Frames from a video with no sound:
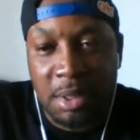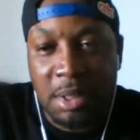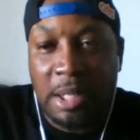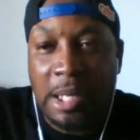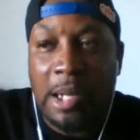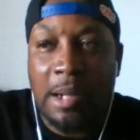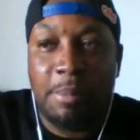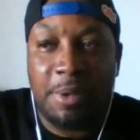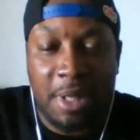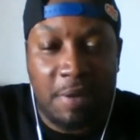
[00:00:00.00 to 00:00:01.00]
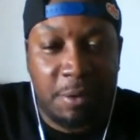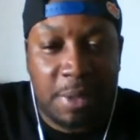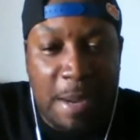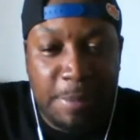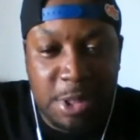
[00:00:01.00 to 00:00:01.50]
But the level of
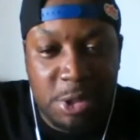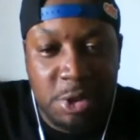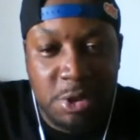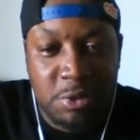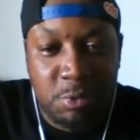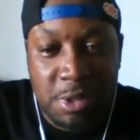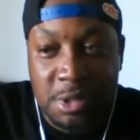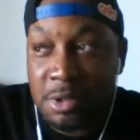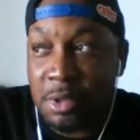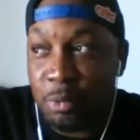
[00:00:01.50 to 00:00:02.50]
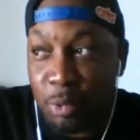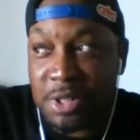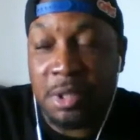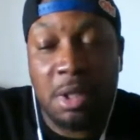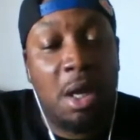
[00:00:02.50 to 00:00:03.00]
competition has
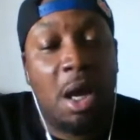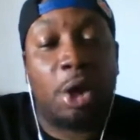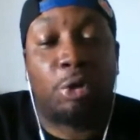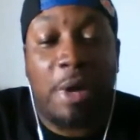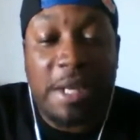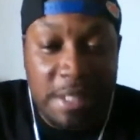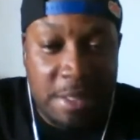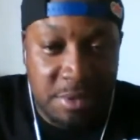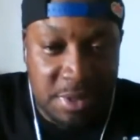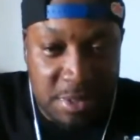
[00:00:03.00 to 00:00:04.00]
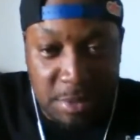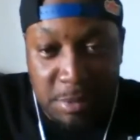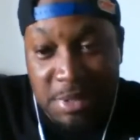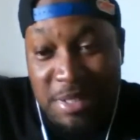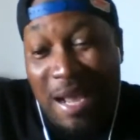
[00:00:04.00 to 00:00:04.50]
risen a great deal since he was
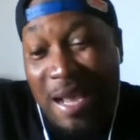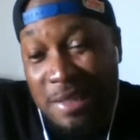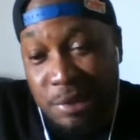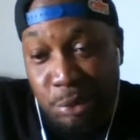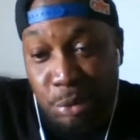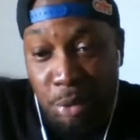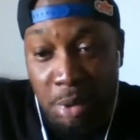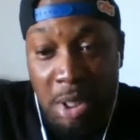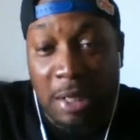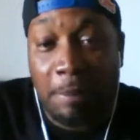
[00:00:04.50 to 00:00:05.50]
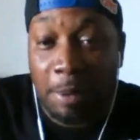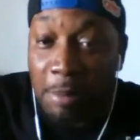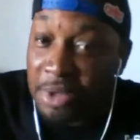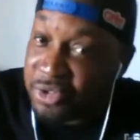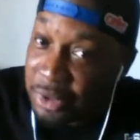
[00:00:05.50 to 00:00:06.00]
in high school a couple of
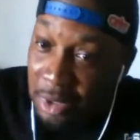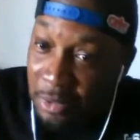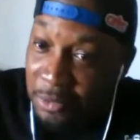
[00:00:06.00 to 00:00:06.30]
months ago.